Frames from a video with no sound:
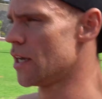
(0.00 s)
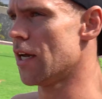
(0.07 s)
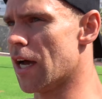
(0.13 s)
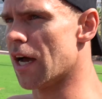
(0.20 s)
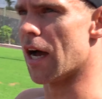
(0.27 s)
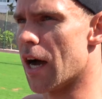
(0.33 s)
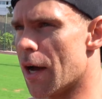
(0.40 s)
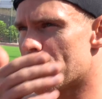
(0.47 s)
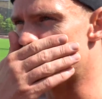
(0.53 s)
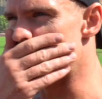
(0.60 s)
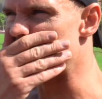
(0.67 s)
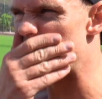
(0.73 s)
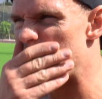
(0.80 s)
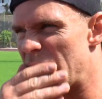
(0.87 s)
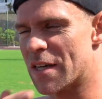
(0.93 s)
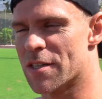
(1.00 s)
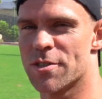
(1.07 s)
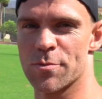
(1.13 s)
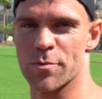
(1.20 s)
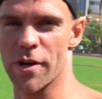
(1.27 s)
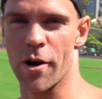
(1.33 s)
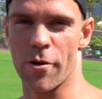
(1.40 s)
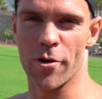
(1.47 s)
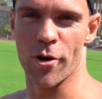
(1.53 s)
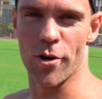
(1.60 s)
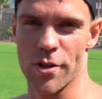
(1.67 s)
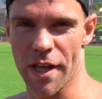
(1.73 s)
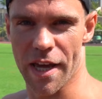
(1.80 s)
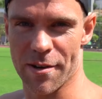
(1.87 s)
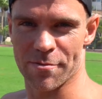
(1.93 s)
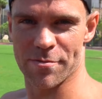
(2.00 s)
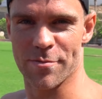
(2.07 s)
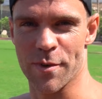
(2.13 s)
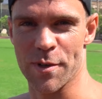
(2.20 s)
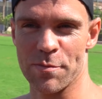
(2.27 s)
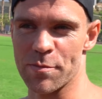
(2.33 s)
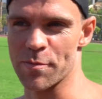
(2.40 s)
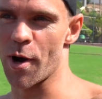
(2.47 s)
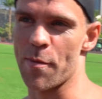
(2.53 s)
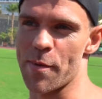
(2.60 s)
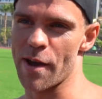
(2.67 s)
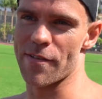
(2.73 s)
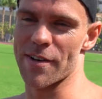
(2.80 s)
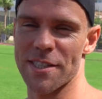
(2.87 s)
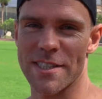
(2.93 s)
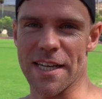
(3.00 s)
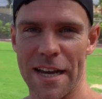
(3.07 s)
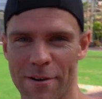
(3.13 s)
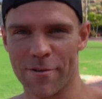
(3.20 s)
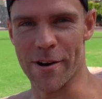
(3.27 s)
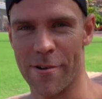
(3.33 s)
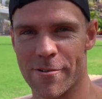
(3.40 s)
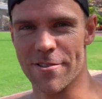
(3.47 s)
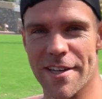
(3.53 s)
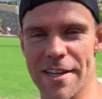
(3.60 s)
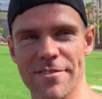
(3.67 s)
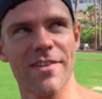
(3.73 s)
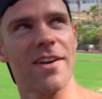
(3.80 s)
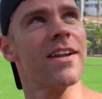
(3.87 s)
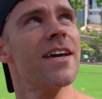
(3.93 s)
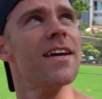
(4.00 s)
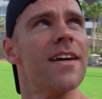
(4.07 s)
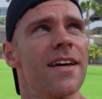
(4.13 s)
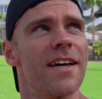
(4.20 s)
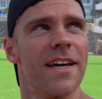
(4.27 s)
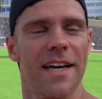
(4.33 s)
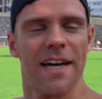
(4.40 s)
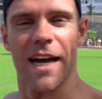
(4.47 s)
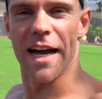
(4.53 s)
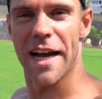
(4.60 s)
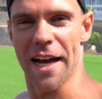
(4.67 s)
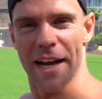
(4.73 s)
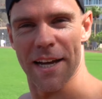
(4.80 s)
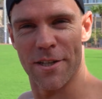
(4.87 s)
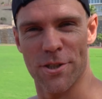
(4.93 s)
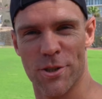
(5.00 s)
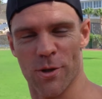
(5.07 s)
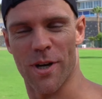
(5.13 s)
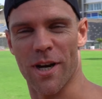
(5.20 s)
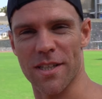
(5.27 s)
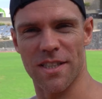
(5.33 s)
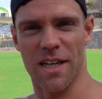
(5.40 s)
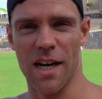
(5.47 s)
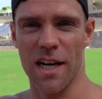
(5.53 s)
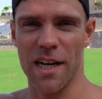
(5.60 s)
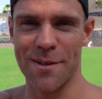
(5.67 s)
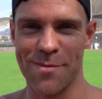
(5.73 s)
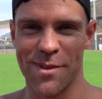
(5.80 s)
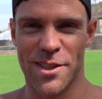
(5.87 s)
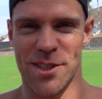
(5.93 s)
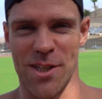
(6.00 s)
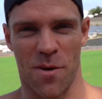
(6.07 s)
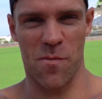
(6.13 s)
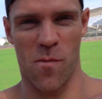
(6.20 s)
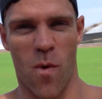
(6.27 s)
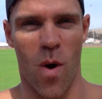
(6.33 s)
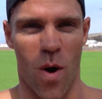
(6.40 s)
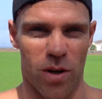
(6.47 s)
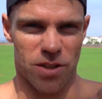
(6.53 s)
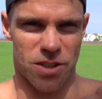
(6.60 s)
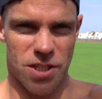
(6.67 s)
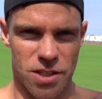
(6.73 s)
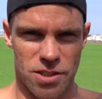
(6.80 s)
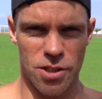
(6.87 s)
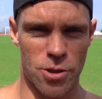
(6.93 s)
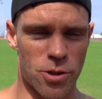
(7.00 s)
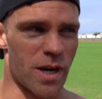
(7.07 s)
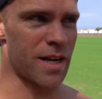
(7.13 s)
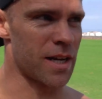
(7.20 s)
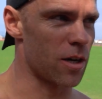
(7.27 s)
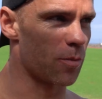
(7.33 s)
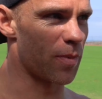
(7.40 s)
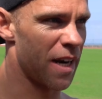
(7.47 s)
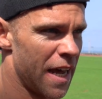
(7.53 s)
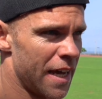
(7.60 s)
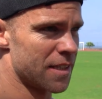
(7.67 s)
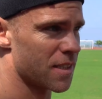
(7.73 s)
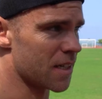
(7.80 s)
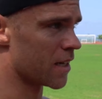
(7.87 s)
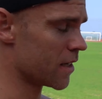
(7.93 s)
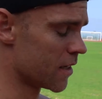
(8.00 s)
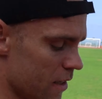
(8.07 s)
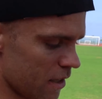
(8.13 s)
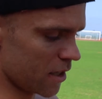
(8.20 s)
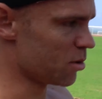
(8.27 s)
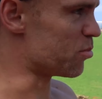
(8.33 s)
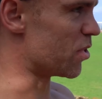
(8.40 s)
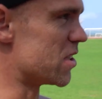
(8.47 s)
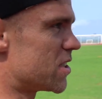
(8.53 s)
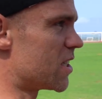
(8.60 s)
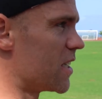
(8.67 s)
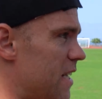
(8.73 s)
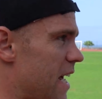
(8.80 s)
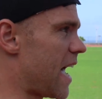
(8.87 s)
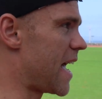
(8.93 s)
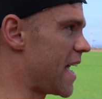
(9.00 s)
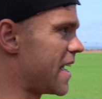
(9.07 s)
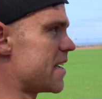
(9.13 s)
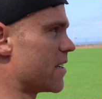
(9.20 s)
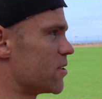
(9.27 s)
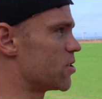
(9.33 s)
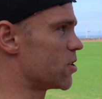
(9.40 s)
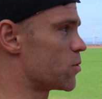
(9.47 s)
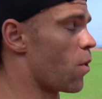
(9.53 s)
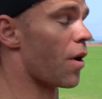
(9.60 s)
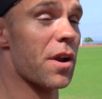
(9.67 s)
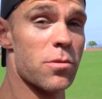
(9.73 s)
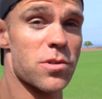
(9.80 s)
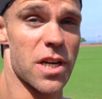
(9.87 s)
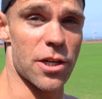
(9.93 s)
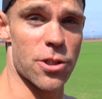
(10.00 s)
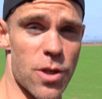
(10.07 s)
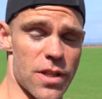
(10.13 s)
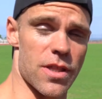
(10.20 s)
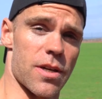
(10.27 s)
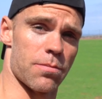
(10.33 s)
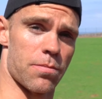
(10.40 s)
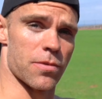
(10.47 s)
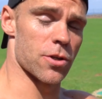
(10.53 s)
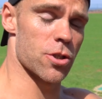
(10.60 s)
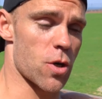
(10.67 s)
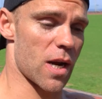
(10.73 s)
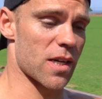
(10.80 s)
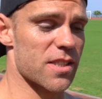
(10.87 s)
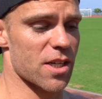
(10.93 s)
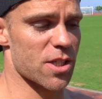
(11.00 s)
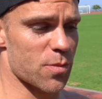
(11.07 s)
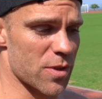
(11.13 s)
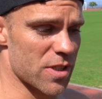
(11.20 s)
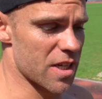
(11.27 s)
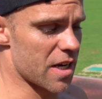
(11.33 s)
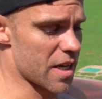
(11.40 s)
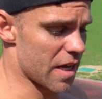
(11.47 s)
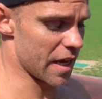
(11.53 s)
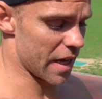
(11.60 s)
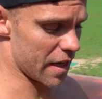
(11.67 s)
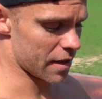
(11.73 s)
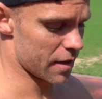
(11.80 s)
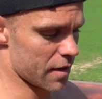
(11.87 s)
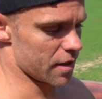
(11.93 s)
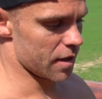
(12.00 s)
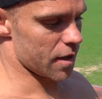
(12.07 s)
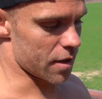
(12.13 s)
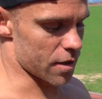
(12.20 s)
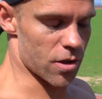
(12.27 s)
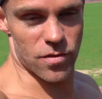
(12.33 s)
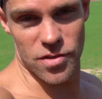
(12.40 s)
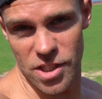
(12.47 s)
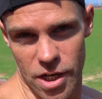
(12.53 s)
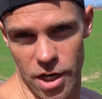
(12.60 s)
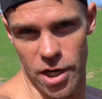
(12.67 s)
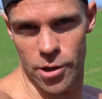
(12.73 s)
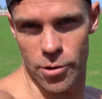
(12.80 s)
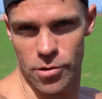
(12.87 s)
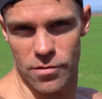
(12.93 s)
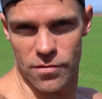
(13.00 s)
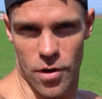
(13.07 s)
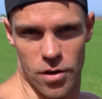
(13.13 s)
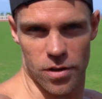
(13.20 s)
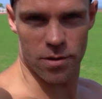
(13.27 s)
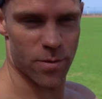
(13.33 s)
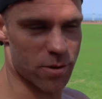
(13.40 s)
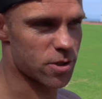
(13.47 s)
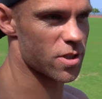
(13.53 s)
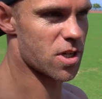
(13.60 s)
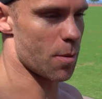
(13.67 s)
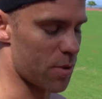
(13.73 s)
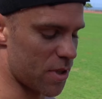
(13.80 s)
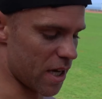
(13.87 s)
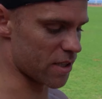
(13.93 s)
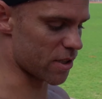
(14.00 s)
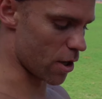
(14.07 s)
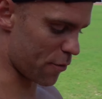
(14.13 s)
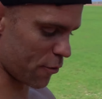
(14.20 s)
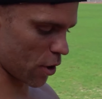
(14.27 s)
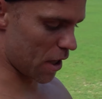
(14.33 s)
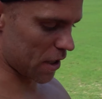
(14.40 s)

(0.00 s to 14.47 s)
I think, because we are on holiday and we might be having a sangria in the evening and enjoying our time somewhat, so training a little bit later. But today is just one, it was literally the track session we did here that you've seen earlier in the vlog, which was a couple of days ago for